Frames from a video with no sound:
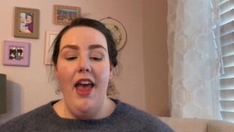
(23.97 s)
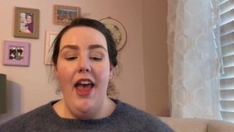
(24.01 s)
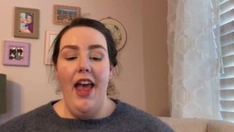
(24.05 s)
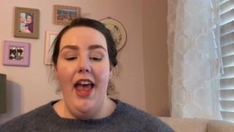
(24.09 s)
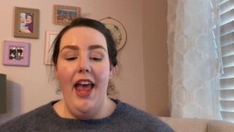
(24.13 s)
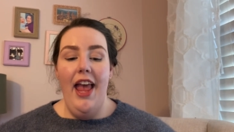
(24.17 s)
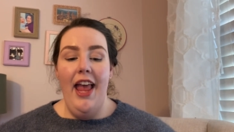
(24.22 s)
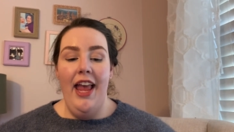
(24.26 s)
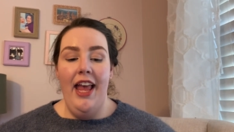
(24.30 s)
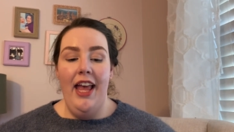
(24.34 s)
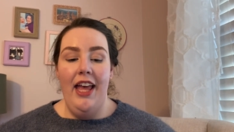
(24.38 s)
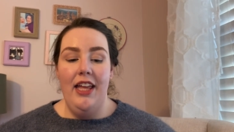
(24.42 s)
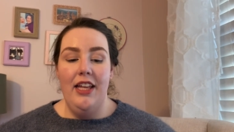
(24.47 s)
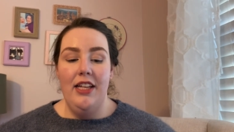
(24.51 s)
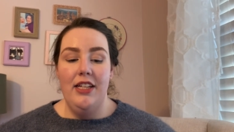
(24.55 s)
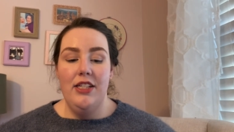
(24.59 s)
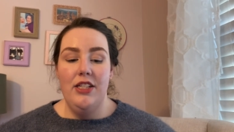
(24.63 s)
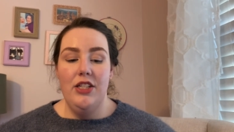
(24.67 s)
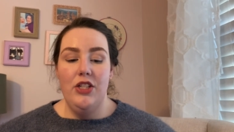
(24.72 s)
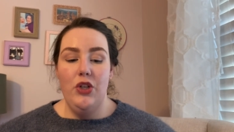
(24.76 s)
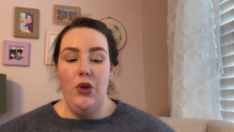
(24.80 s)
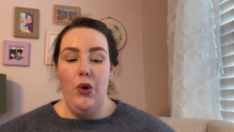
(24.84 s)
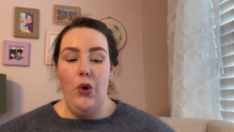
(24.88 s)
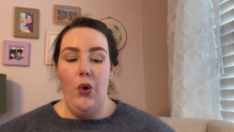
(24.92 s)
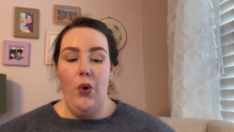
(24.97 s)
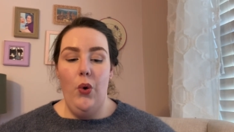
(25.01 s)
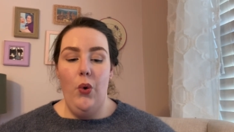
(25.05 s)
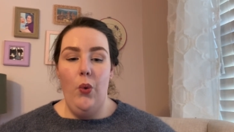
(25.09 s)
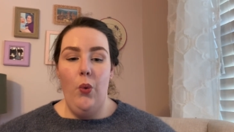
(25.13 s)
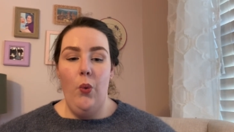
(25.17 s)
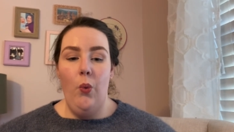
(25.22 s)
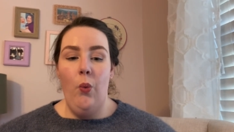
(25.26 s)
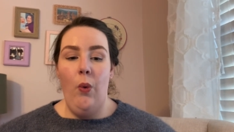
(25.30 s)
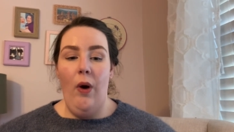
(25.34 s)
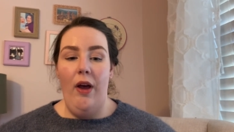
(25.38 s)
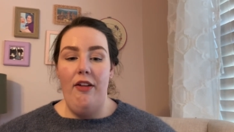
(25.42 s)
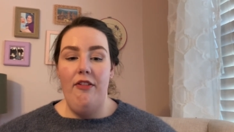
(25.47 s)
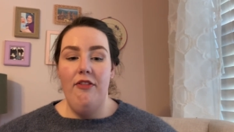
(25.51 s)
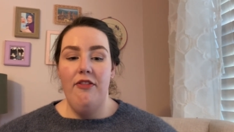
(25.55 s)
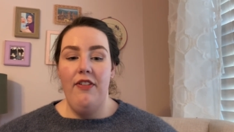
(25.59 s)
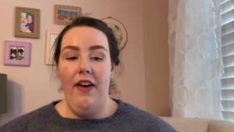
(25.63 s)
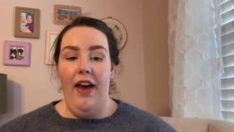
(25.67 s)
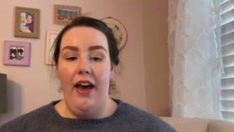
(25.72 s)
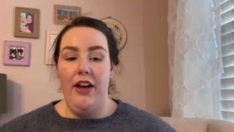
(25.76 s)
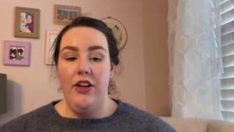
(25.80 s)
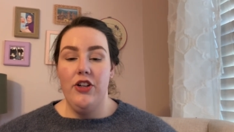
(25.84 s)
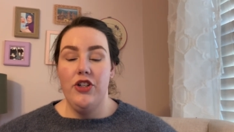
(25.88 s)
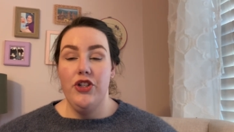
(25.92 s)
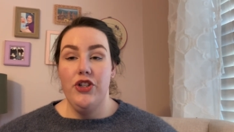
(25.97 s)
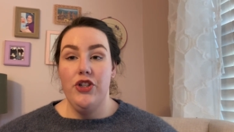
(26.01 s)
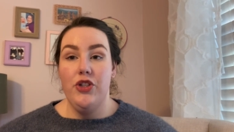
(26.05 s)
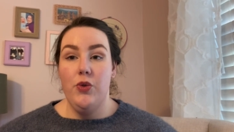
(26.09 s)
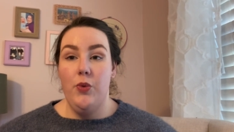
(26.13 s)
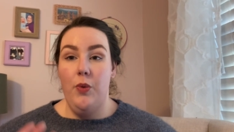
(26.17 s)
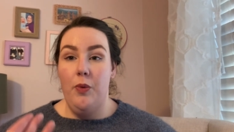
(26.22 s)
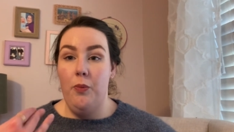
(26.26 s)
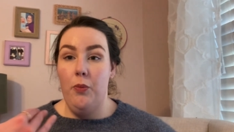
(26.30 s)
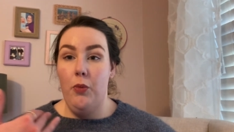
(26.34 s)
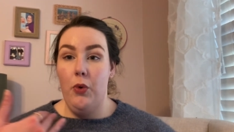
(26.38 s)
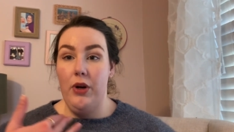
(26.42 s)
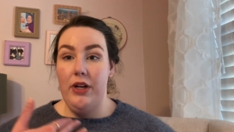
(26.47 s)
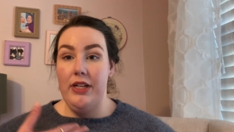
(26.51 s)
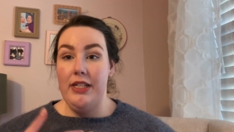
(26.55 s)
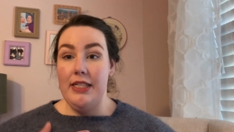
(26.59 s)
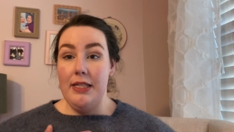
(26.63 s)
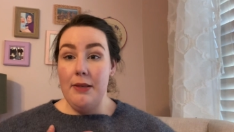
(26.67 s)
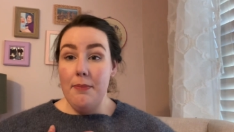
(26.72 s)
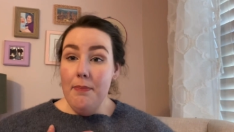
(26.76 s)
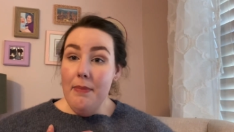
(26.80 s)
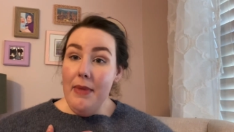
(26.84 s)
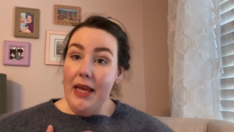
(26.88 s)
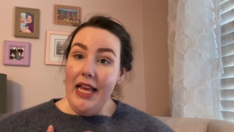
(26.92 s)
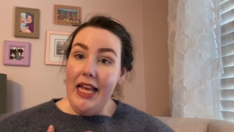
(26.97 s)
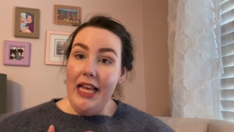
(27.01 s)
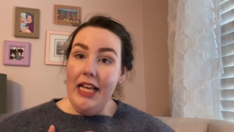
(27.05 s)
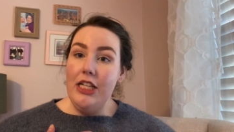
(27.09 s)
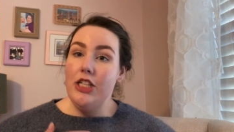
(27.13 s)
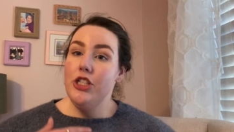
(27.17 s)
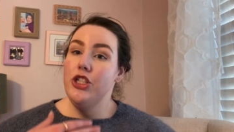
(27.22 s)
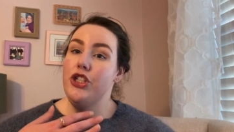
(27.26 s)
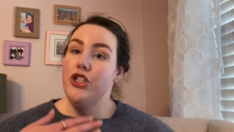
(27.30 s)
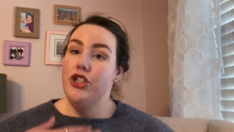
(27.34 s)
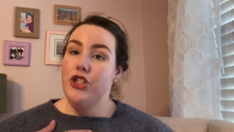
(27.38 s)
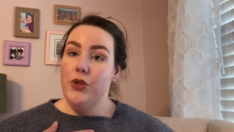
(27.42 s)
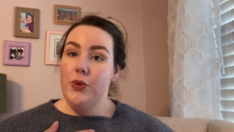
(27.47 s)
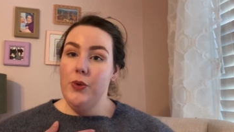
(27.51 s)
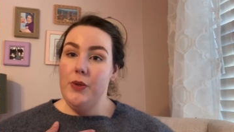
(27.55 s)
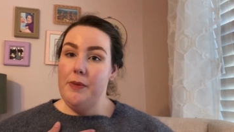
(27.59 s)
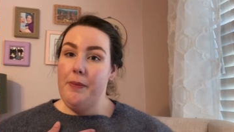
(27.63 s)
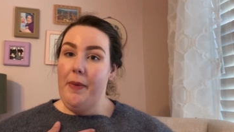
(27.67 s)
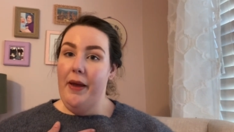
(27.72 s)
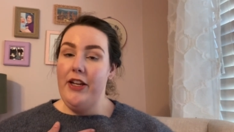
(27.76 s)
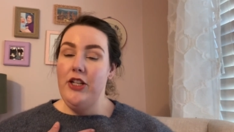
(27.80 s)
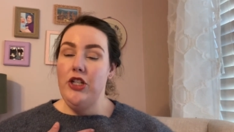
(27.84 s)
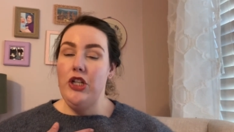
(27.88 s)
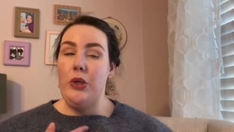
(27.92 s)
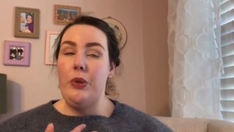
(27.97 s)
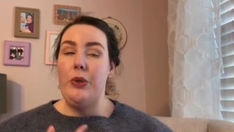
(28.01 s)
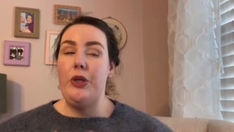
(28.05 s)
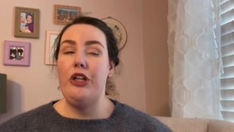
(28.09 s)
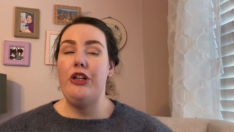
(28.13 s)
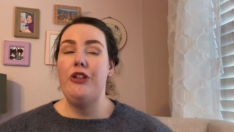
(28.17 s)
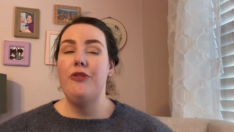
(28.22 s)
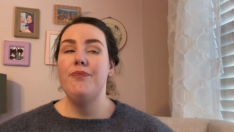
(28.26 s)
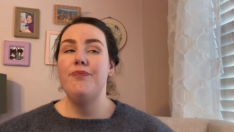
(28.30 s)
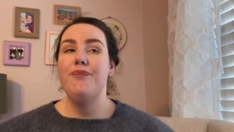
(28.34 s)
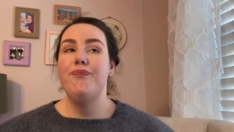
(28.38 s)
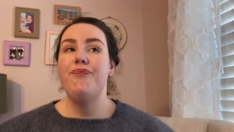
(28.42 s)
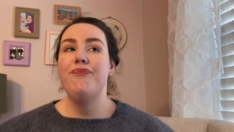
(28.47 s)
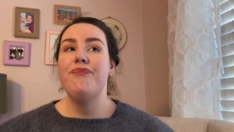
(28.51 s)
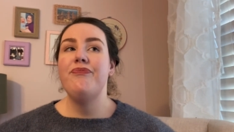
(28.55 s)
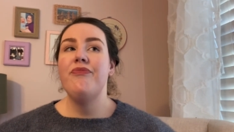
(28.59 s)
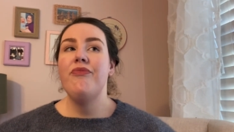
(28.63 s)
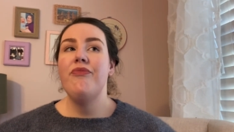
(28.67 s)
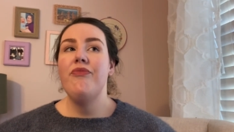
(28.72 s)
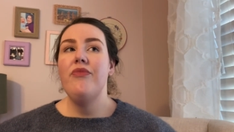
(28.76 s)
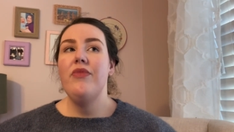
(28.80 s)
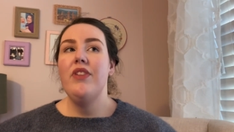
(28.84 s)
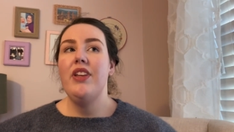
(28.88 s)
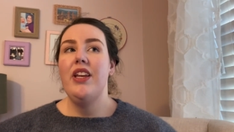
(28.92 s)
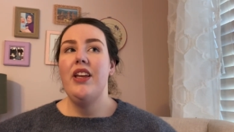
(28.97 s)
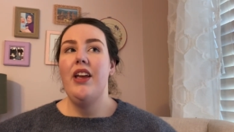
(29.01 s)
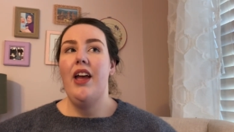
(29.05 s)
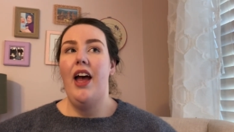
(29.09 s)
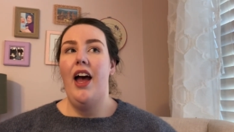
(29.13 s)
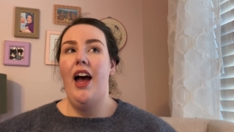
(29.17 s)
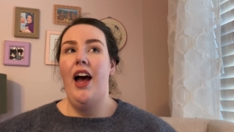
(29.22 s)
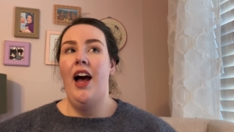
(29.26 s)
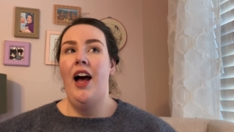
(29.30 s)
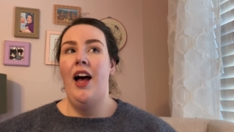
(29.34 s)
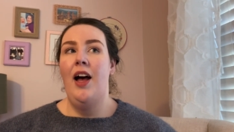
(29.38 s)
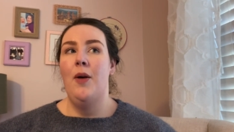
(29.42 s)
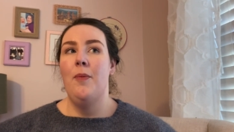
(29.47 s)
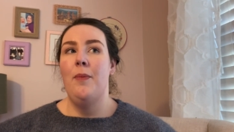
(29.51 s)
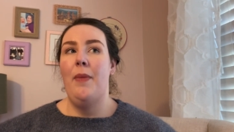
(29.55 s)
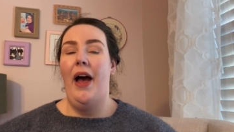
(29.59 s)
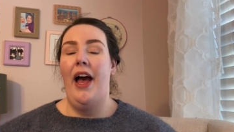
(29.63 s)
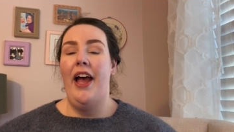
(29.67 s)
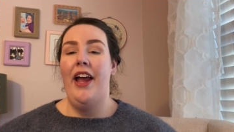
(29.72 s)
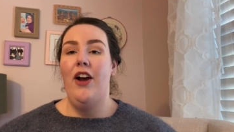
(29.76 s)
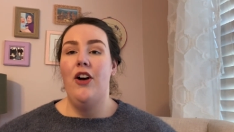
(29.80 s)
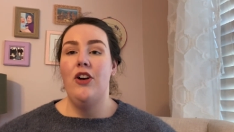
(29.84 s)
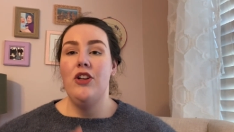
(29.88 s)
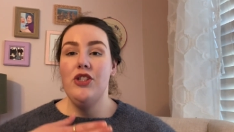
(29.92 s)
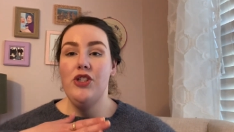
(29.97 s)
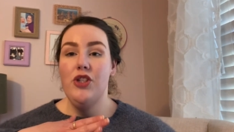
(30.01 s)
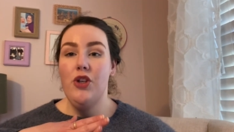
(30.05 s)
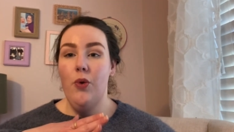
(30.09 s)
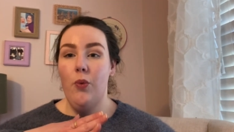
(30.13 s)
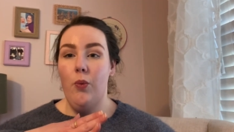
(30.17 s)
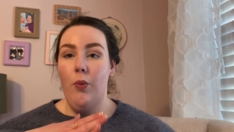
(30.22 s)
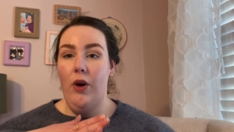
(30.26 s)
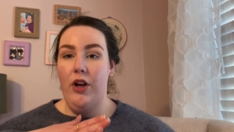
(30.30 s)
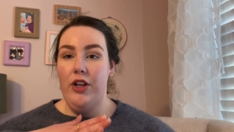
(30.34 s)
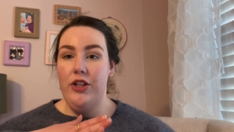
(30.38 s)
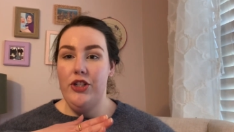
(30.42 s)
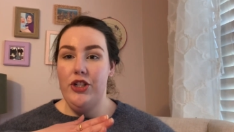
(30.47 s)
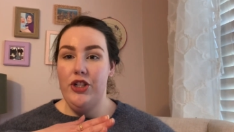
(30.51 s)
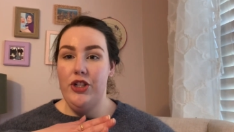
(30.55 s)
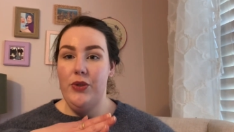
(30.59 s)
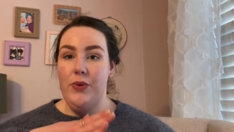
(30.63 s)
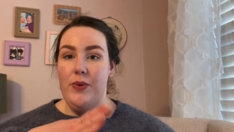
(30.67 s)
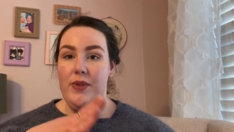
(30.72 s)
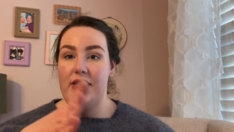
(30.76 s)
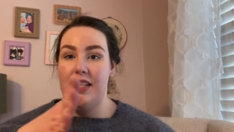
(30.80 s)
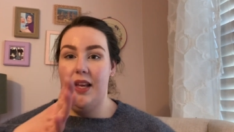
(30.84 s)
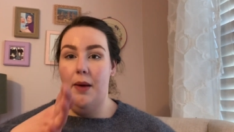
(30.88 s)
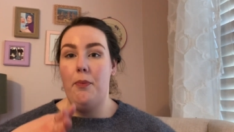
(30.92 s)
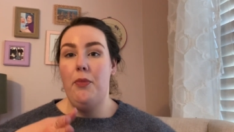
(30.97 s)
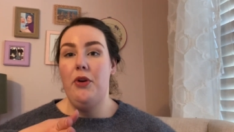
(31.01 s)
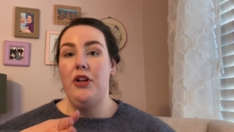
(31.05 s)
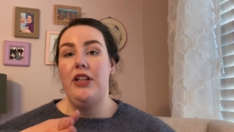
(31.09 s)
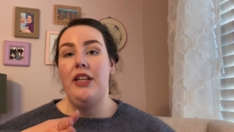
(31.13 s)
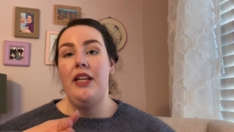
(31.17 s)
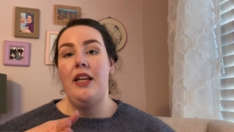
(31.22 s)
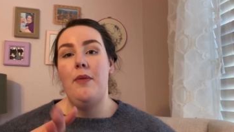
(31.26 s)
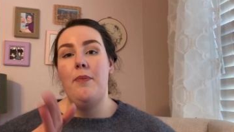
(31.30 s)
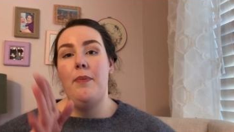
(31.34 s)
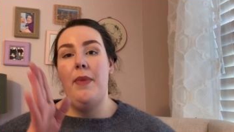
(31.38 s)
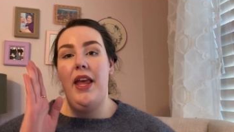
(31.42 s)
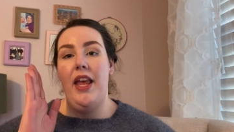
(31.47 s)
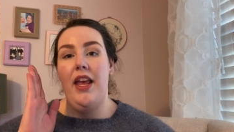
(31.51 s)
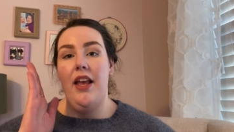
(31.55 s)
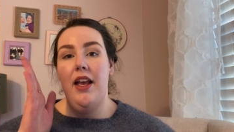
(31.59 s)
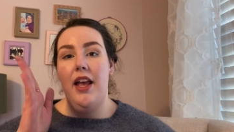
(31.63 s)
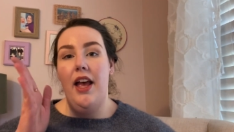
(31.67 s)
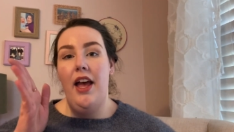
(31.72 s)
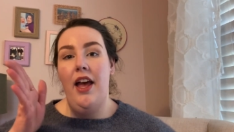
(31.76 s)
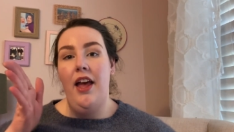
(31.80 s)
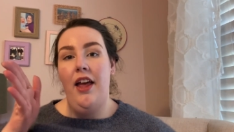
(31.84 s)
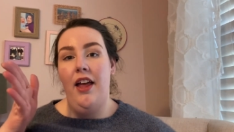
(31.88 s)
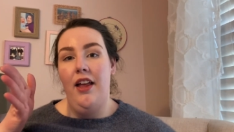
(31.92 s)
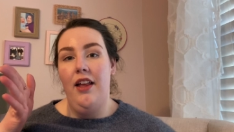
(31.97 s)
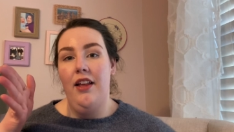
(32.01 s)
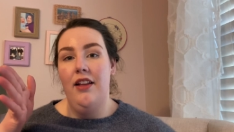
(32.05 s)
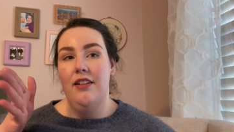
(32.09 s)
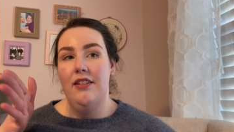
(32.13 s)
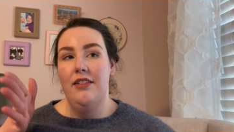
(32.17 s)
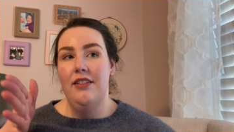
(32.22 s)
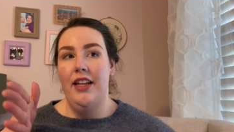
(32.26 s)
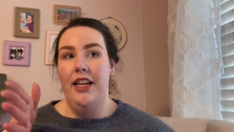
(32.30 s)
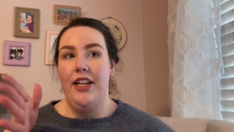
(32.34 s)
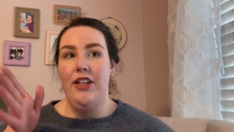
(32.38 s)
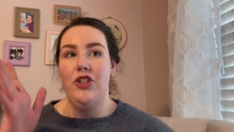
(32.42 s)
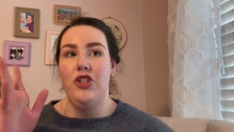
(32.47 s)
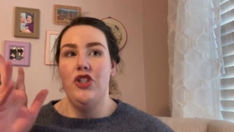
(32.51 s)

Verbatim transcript: and what factors were important to me to choose my donor um, I also want to separately make a like